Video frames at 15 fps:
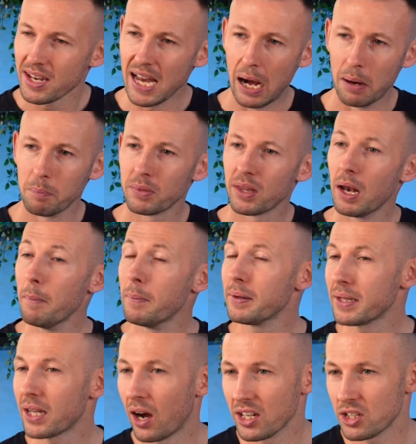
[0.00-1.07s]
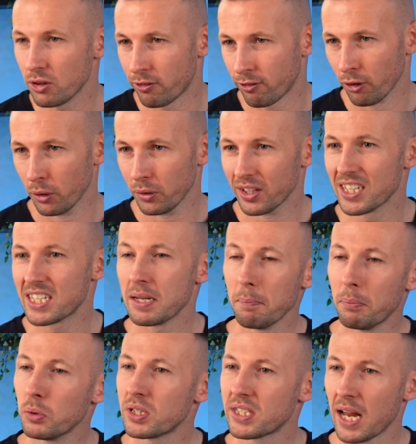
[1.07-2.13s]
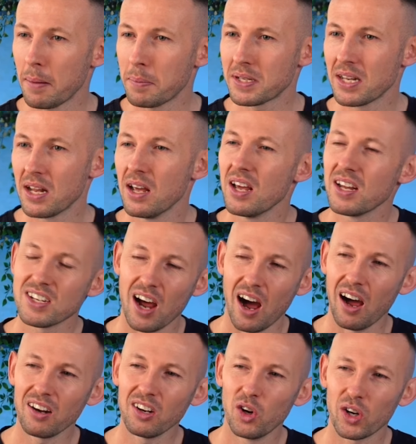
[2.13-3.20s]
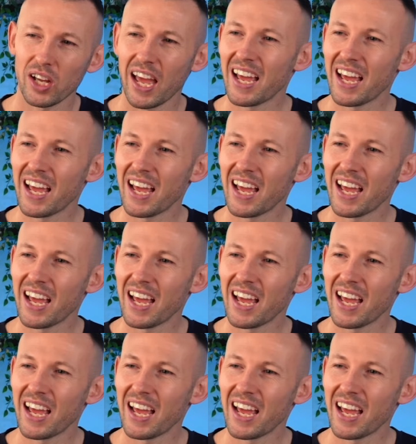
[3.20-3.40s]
Now, let me guide you through the simple steps to unlock